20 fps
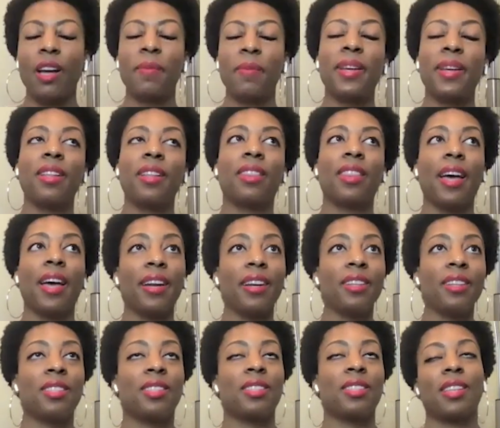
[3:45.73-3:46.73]
I mean,
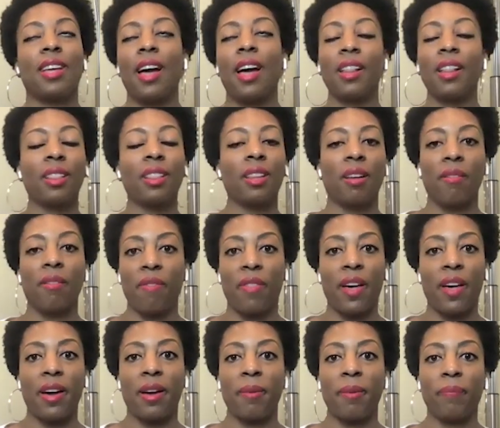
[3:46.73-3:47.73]
I love
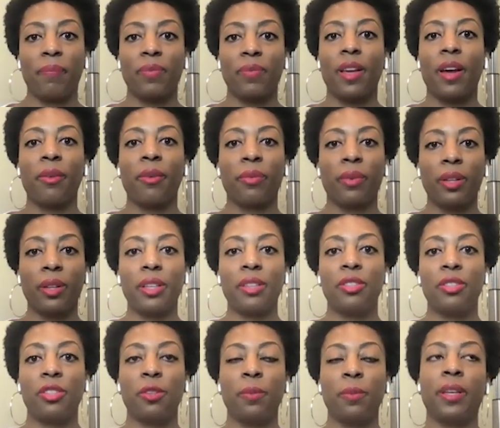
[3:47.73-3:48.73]
that. I really
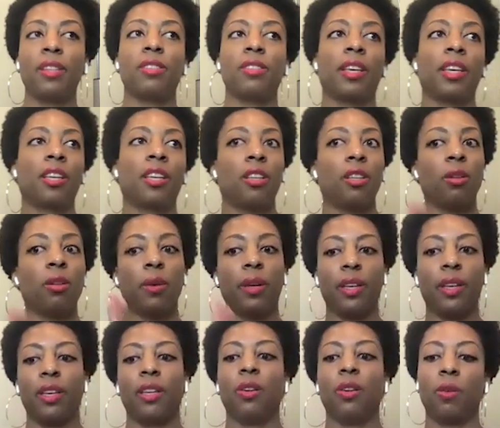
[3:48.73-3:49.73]
do because like you
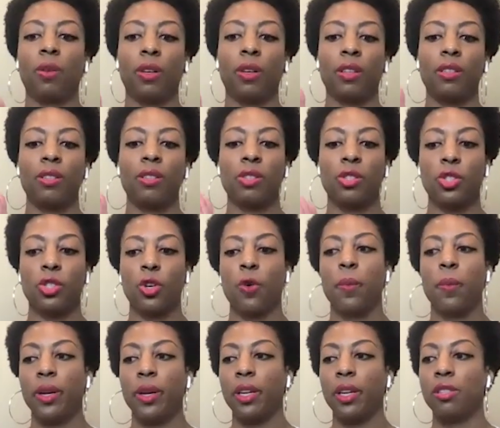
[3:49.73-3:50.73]
hit on so
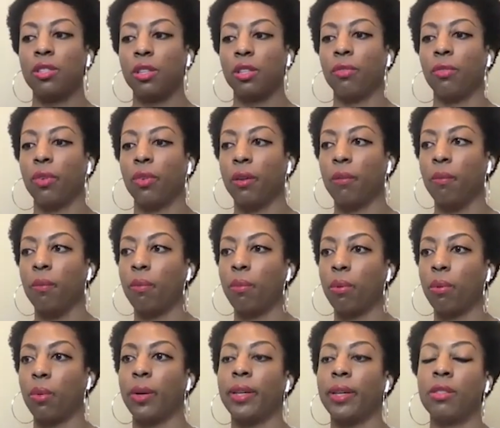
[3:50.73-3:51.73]
many different
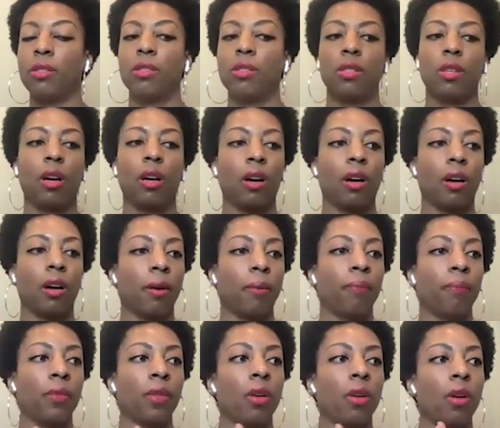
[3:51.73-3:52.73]
points,
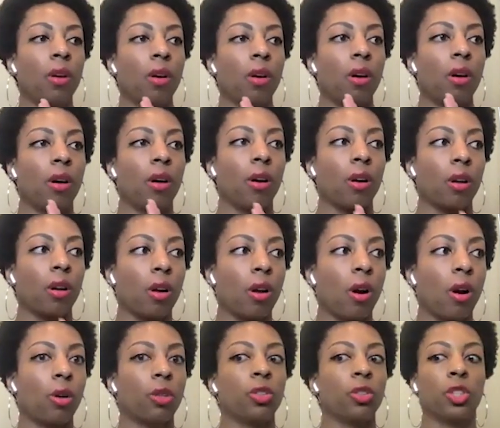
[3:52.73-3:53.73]

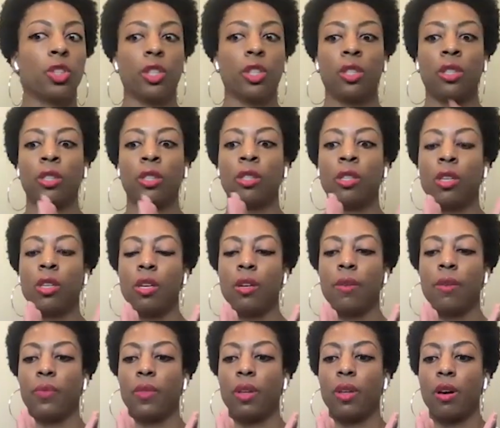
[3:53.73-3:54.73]
culture,
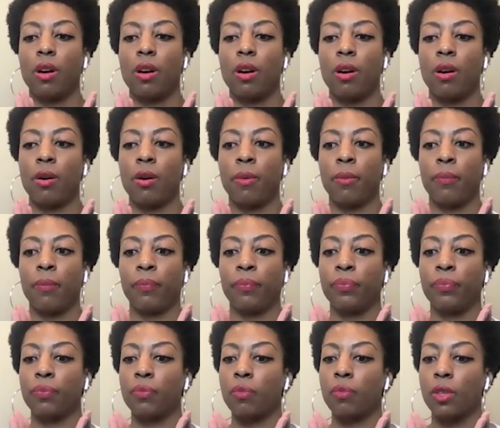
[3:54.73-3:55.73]
um,
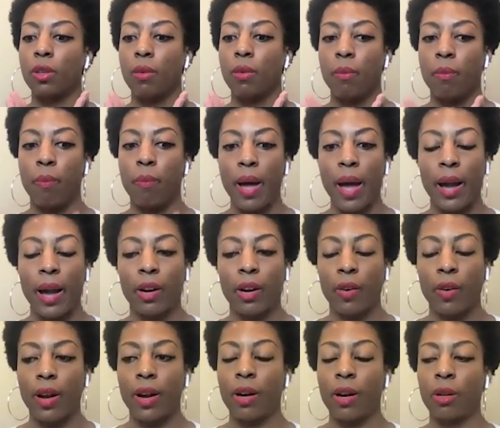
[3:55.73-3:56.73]

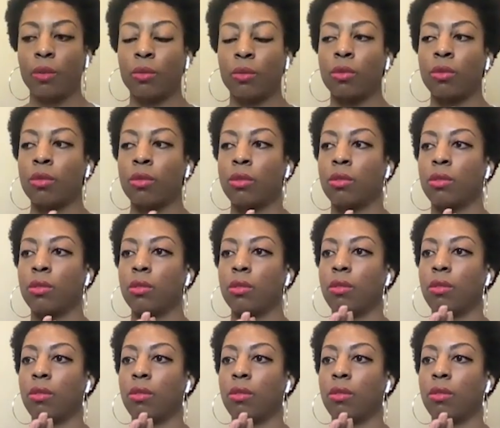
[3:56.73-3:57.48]
backgrounds,